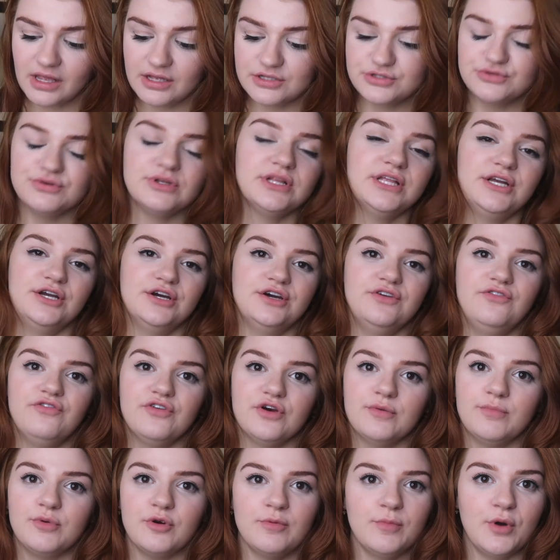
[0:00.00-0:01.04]
It's really good
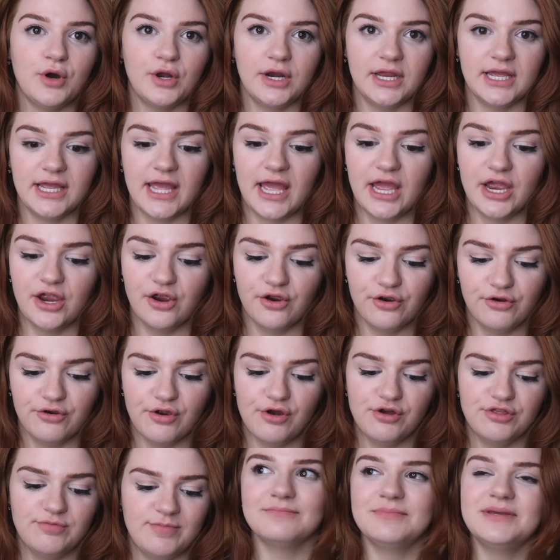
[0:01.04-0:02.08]
for promoting hair
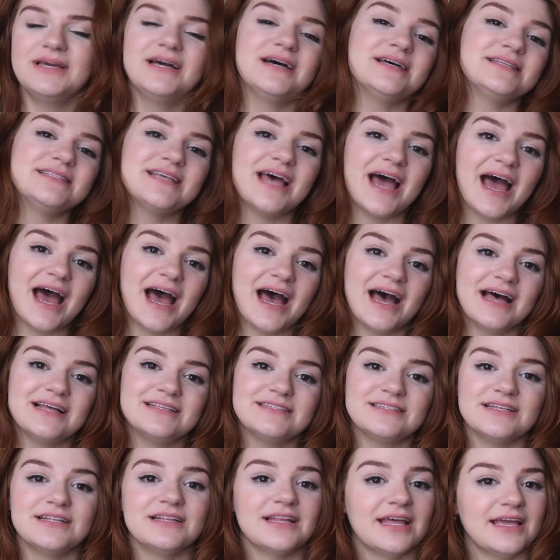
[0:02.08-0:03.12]
growth because it
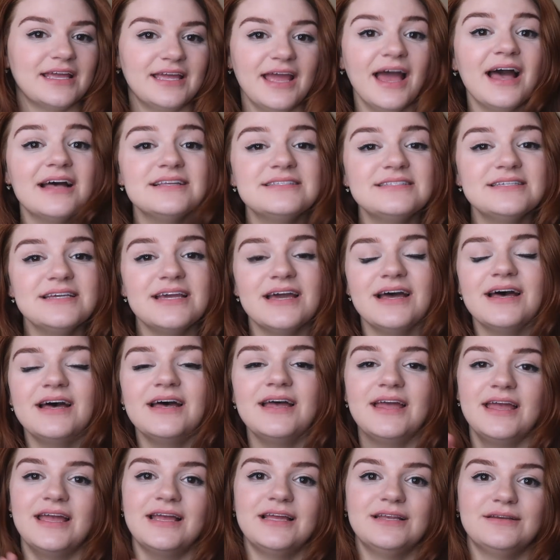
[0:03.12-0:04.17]
has like
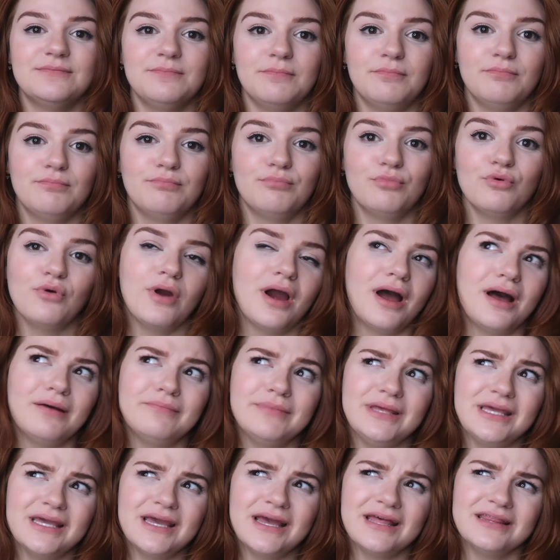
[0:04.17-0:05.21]
cassia and
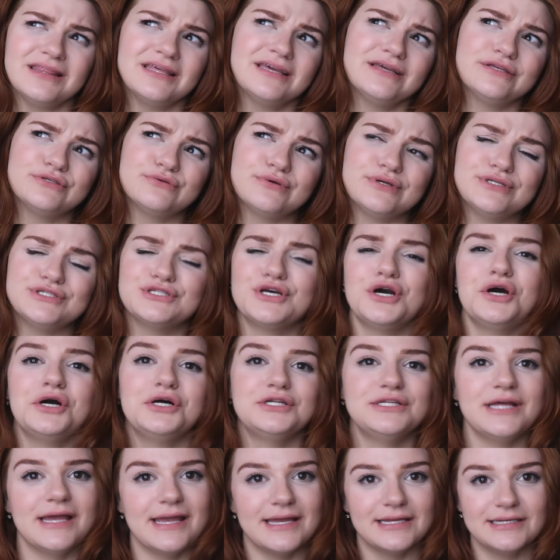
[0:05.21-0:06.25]
brahmi, I think is what it's
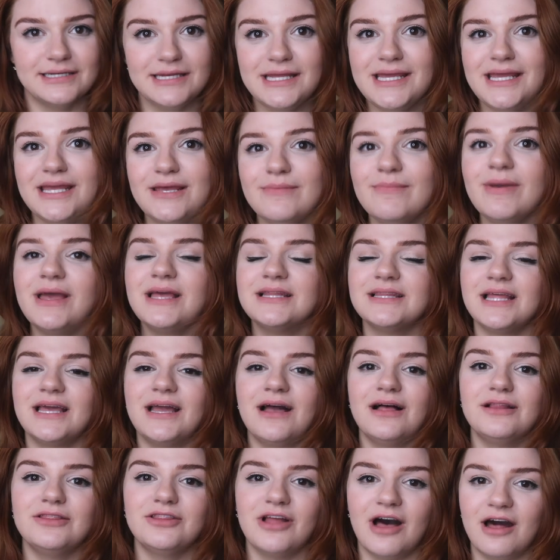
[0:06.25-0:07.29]
called, and neem, and
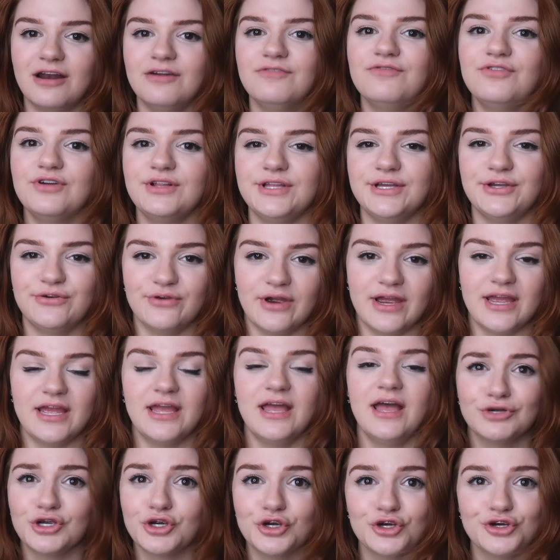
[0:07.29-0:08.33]
like a lot of really
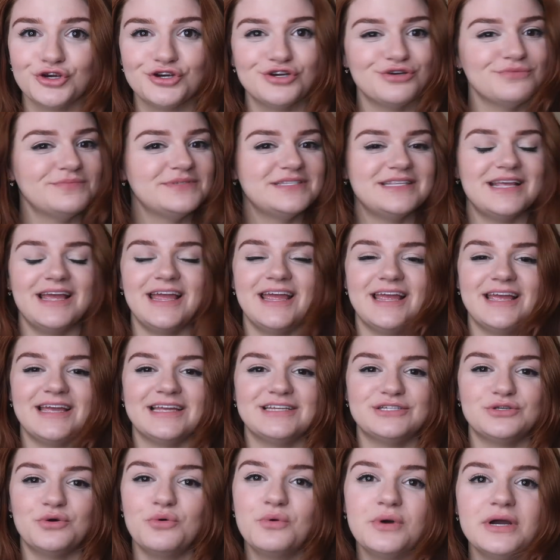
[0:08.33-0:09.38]
great herbs
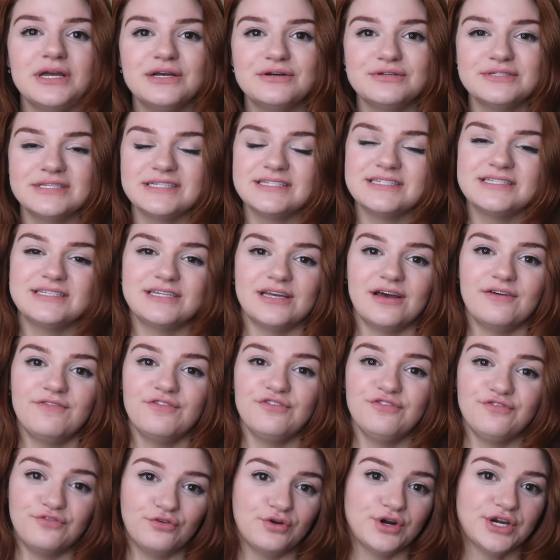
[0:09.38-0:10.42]
and oils and stuff
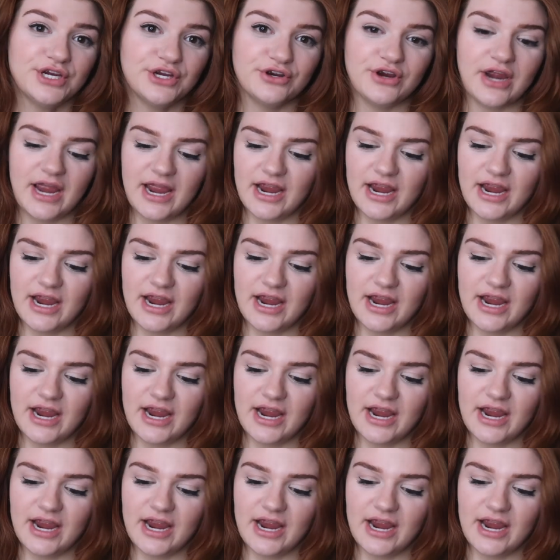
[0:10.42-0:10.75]
for your